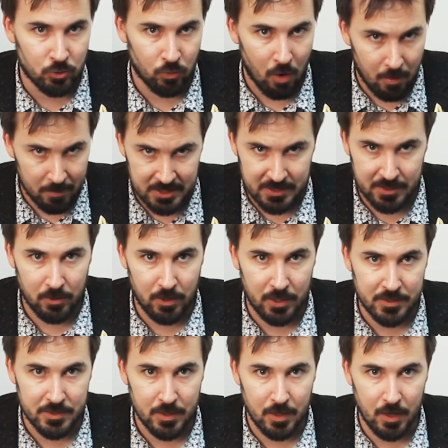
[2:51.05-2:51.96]
drama
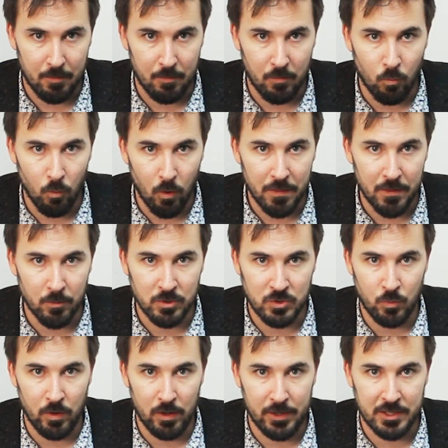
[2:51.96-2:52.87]
series, one that
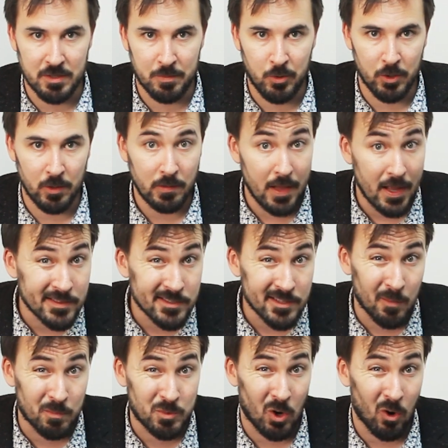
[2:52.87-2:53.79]
was willing to put a
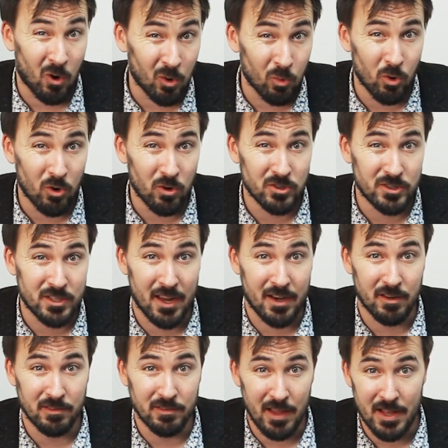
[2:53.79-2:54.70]
lens up to our world
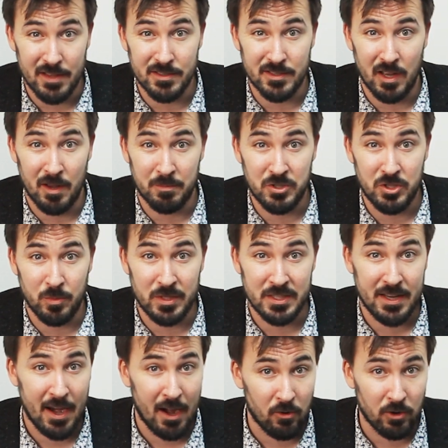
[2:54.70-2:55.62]
and a lens up to
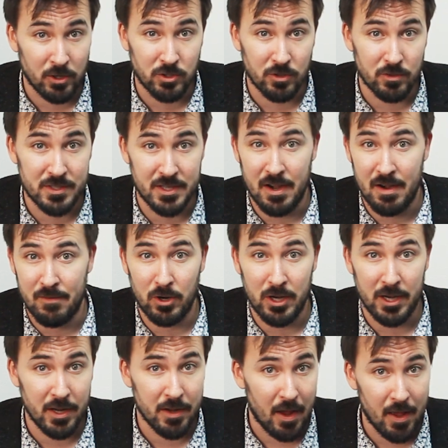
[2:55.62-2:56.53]
its characters in
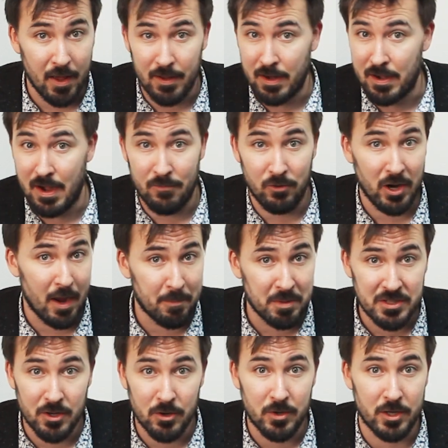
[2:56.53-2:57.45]
every
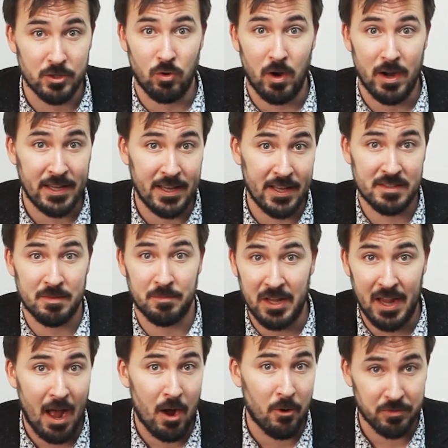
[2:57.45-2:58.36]
episode and try to get
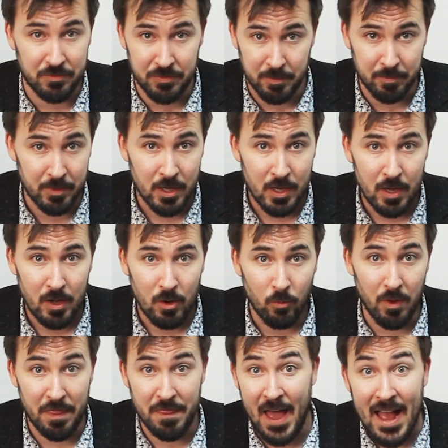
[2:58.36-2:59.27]
something out of them.
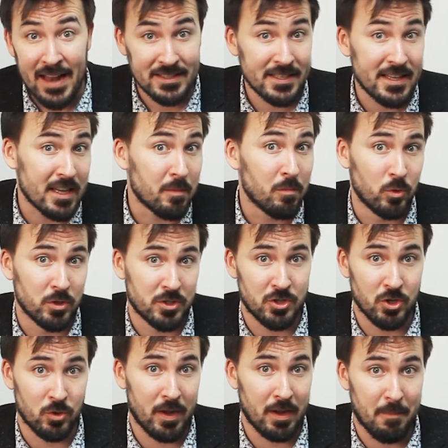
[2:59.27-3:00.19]
What that team
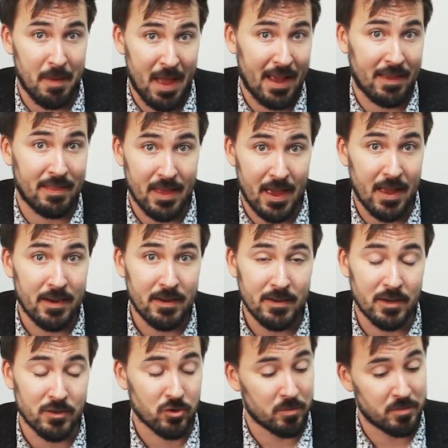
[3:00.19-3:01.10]
was doing back
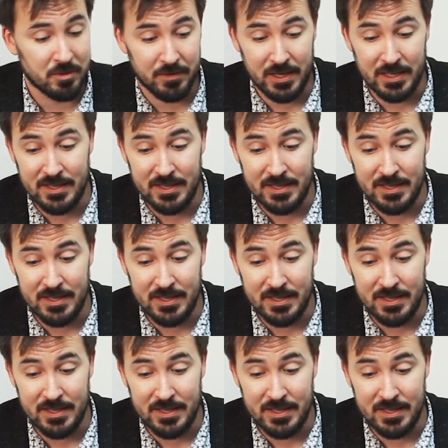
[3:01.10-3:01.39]
then, in terms of